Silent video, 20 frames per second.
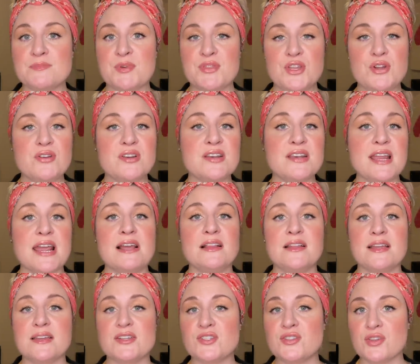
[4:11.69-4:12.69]
but they're
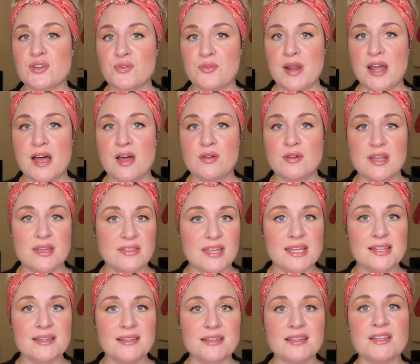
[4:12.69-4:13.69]
nailing it to the ground and
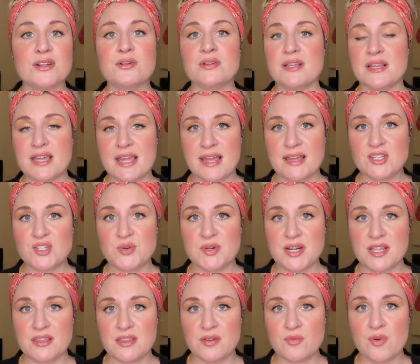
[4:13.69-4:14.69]
they literally can't do
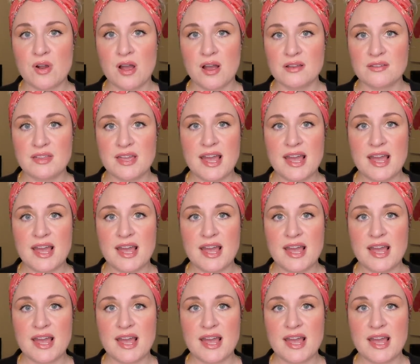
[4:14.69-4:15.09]
anything wrong.